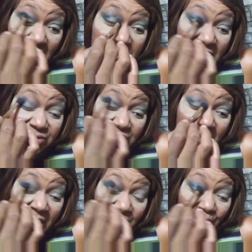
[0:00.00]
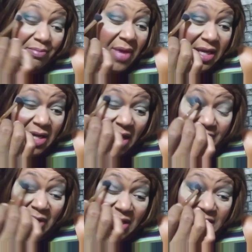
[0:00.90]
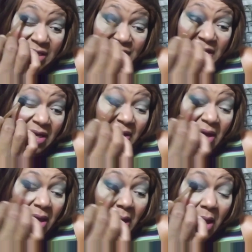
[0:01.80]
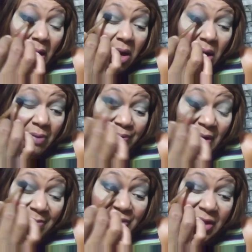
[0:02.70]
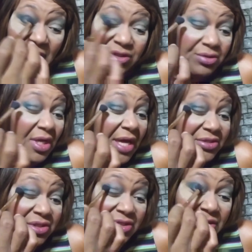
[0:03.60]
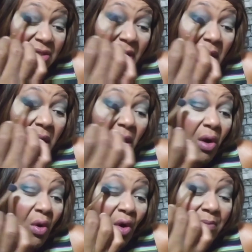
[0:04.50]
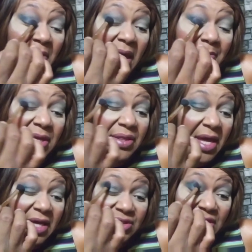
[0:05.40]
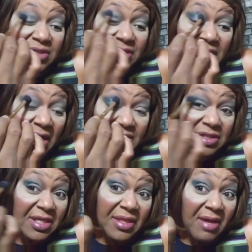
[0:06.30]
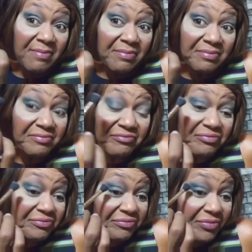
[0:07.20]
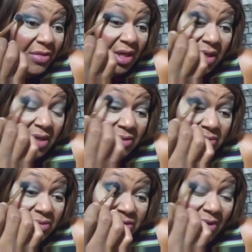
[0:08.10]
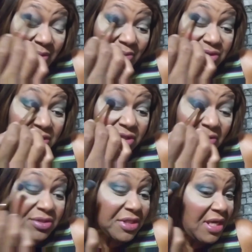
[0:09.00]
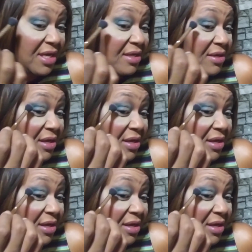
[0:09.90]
yesterday who may not have gotten anything from the two collections, or maybe they just did not see them. You know, some people just don't see it.